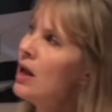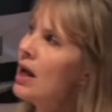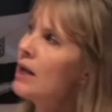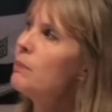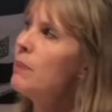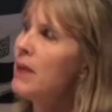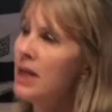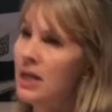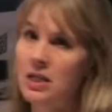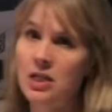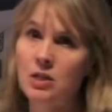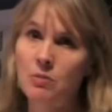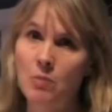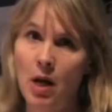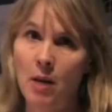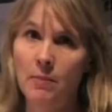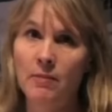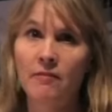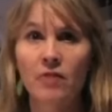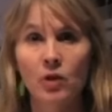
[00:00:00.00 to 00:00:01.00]
like
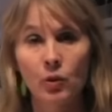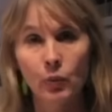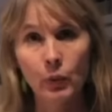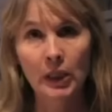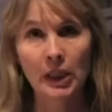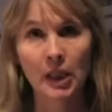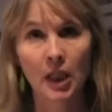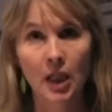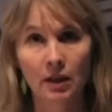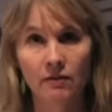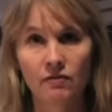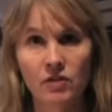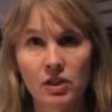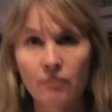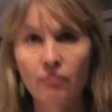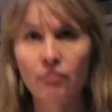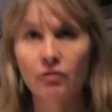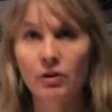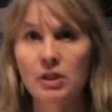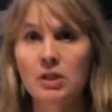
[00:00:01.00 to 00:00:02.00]
pantomime, if they're really kind of
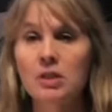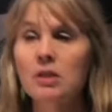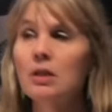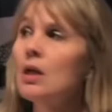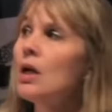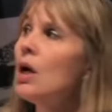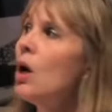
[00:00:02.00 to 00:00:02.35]
different,